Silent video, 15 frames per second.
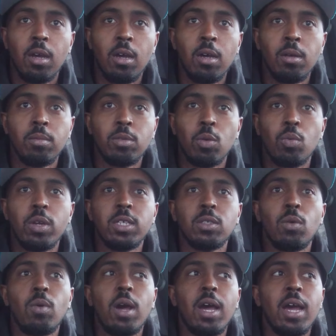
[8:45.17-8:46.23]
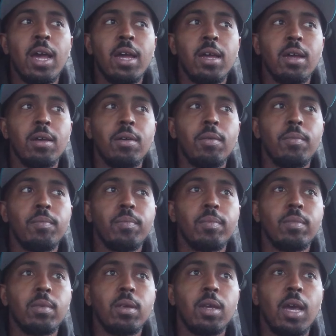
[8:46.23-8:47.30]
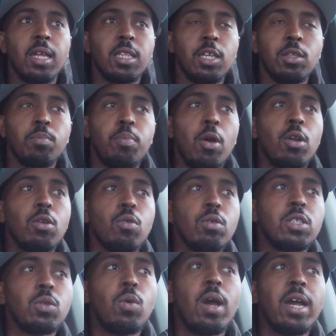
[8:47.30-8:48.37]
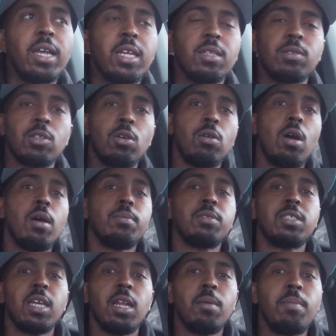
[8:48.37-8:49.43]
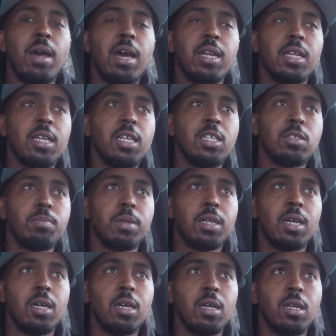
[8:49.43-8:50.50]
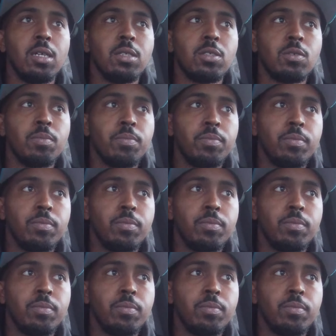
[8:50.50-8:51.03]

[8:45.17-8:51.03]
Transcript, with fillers: um the reason why i think part of the reason why i get so upset about it is because